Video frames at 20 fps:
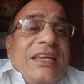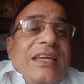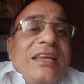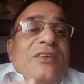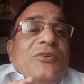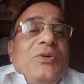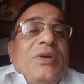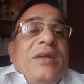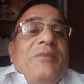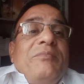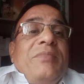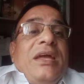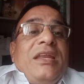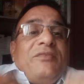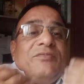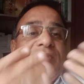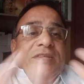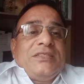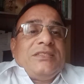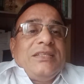you can
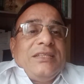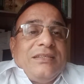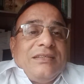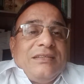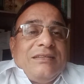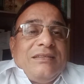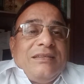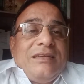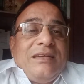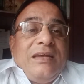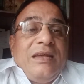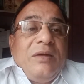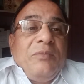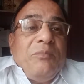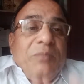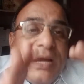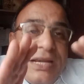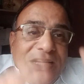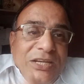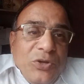manifest it
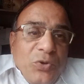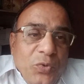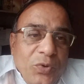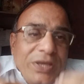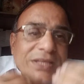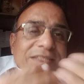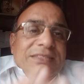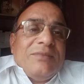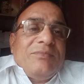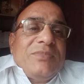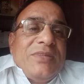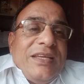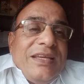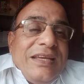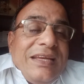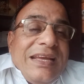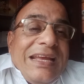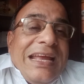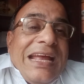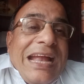by doing something,
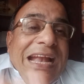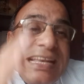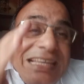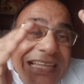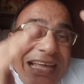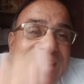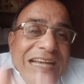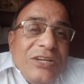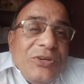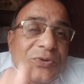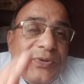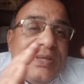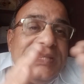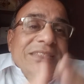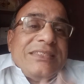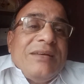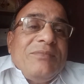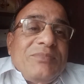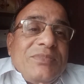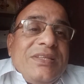and that doing
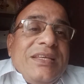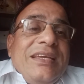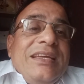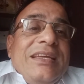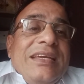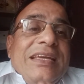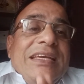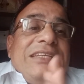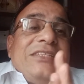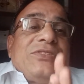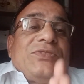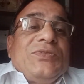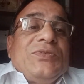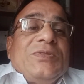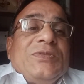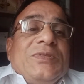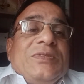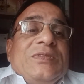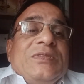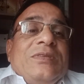something is
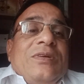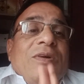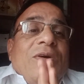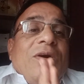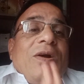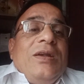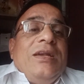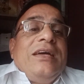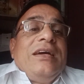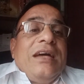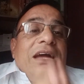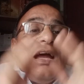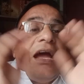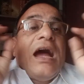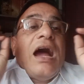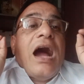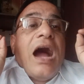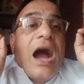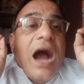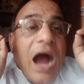called
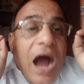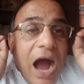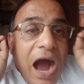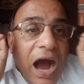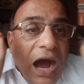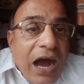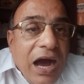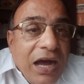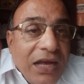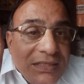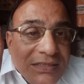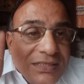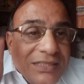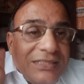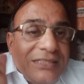ask.